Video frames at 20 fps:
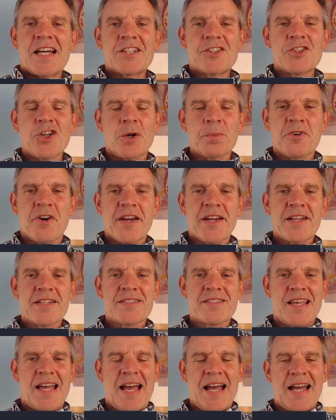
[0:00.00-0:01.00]
top
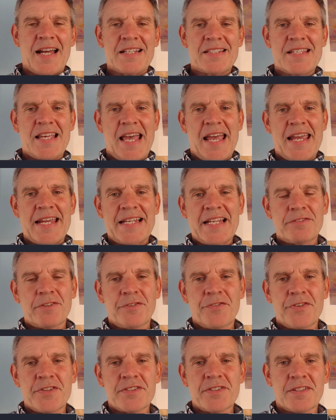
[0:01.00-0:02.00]
grades at A-level
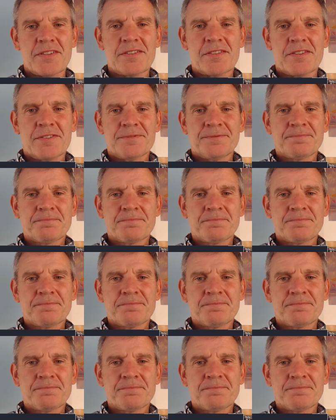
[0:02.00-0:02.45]
physics.